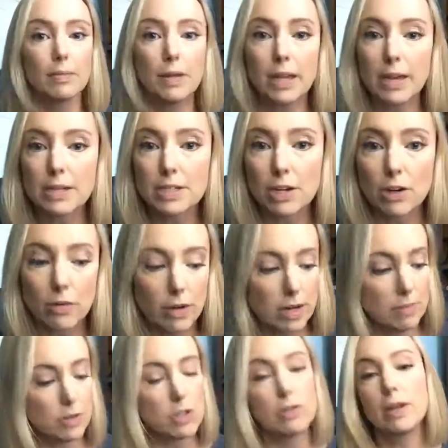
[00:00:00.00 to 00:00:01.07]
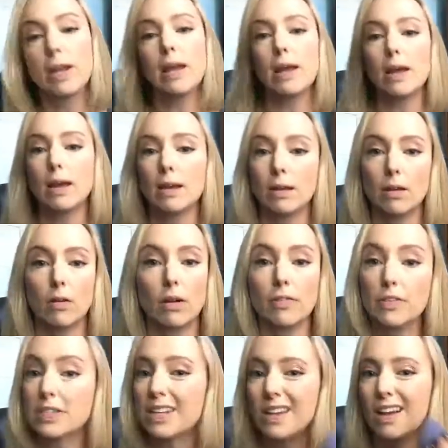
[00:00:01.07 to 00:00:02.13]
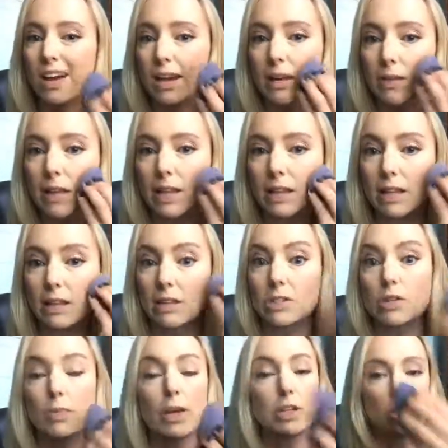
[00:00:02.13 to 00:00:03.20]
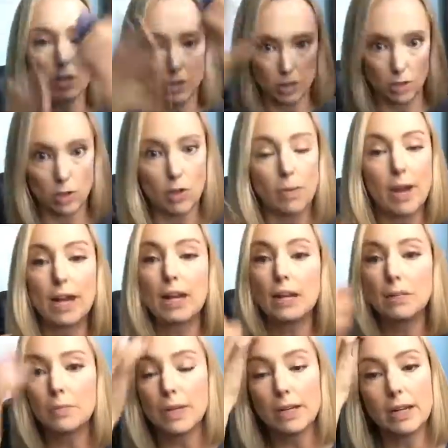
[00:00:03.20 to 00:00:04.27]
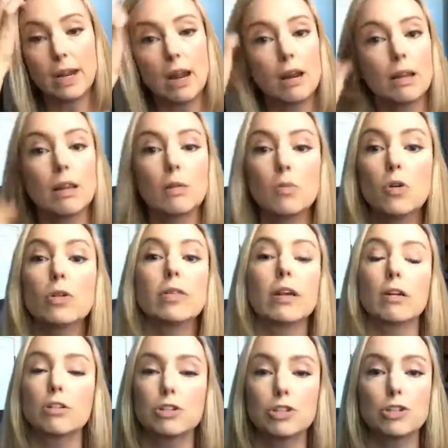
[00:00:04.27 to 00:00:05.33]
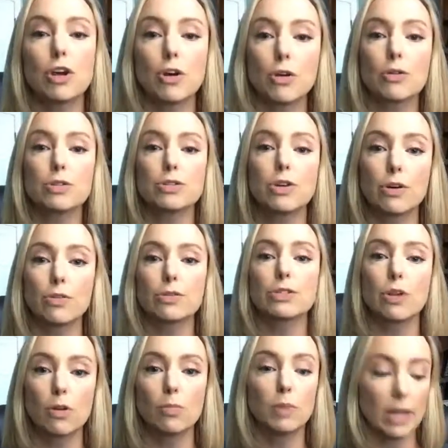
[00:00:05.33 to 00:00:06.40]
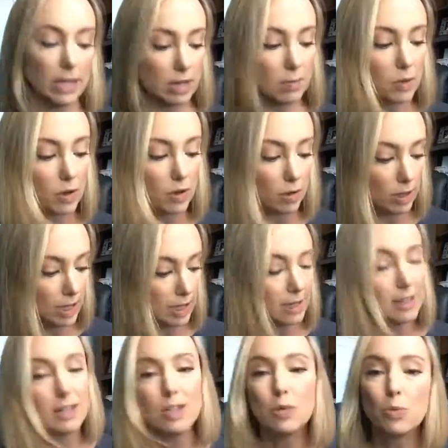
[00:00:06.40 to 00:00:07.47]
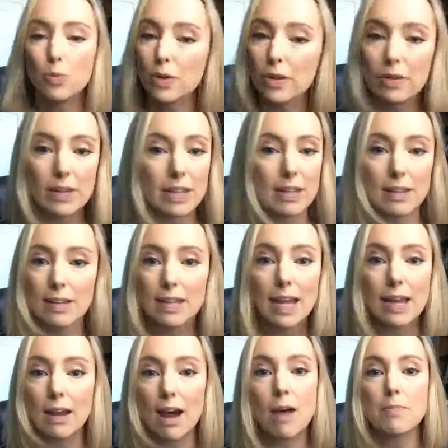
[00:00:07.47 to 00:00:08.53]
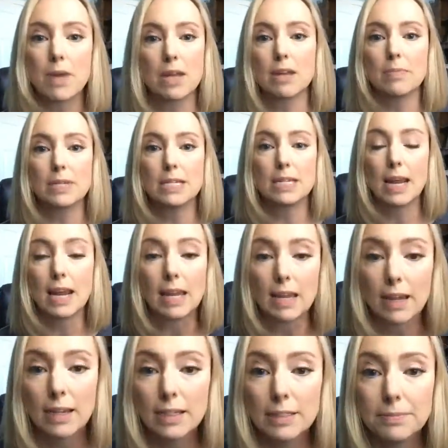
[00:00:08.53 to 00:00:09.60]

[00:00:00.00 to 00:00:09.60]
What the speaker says: Because they're creams, you can. Or if you say, no, I don't like that a little too much, go back in and blend it out a little more. They are so blendable. You really cannot make a mistake.